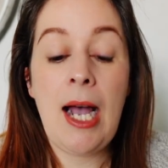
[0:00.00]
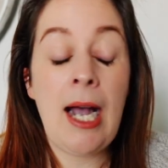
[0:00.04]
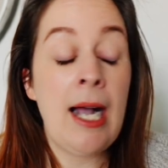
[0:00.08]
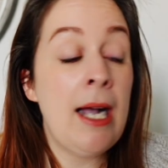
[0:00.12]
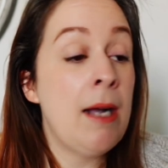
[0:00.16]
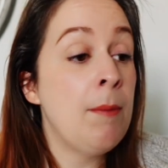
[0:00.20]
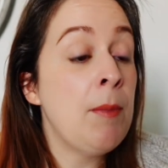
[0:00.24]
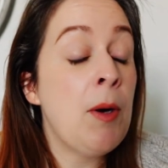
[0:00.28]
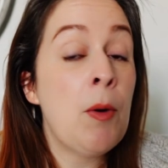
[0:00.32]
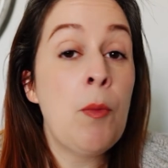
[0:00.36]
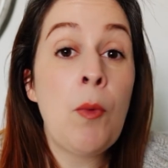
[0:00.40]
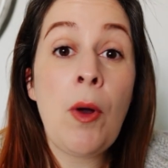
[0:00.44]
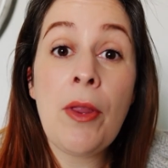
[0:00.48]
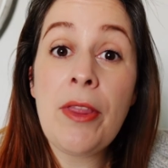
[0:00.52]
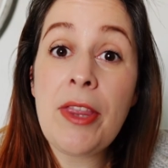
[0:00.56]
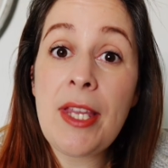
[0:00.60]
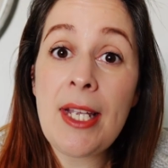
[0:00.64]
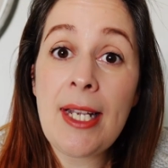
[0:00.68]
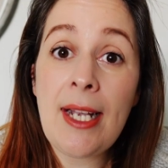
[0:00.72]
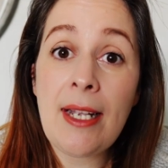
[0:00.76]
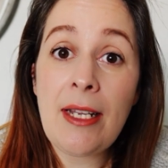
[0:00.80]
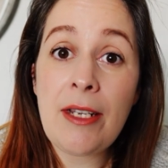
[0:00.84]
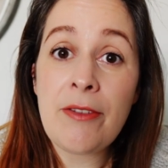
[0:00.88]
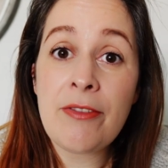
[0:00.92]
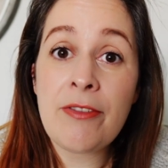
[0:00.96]
And one
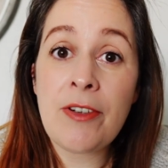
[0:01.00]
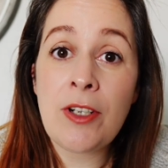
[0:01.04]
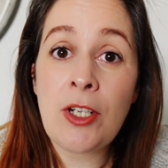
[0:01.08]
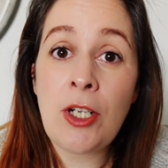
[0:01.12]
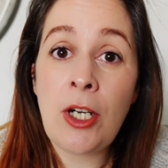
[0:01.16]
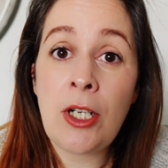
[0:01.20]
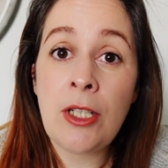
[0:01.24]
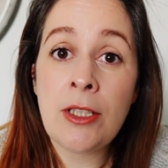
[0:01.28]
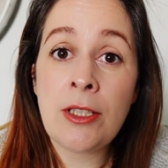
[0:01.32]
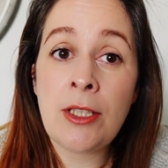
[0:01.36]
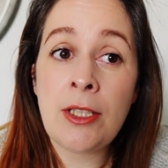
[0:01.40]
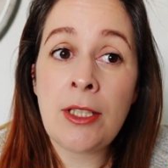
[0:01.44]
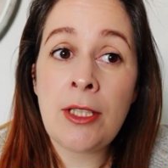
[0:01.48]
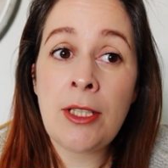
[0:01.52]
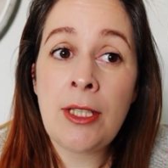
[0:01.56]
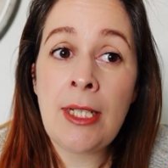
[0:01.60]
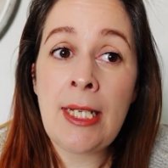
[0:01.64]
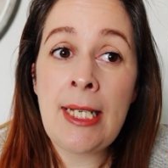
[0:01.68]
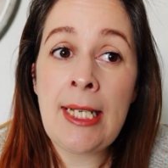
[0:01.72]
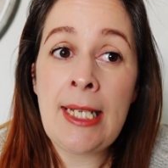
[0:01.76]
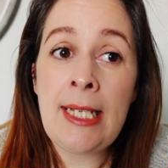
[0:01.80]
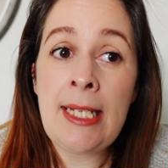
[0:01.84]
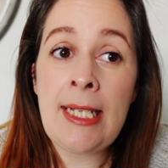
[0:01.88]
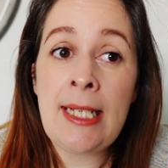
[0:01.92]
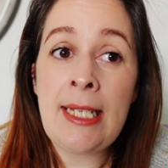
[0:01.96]
thing I'd forgotten
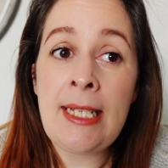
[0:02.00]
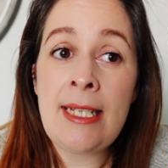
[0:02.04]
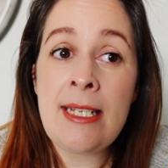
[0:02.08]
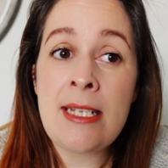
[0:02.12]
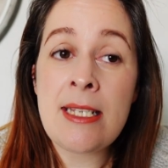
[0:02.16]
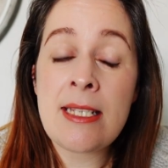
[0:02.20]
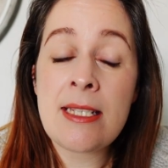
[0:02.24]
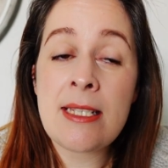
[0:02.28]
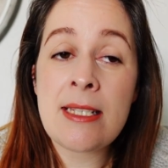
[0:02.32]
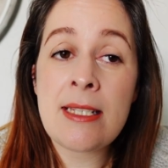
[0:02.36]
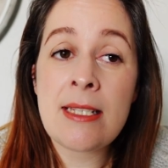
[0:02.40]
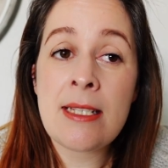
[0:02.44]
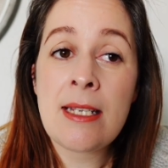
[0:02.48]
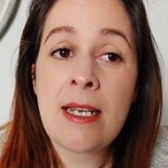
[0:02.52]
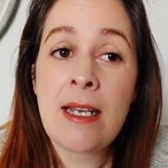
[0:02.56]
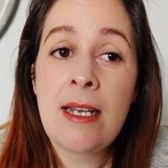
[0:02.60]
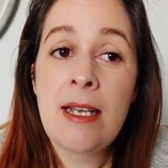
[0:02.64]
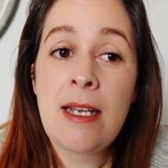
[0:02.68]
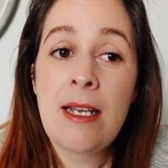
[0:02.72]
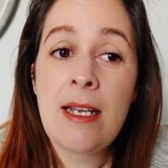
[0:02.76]
is,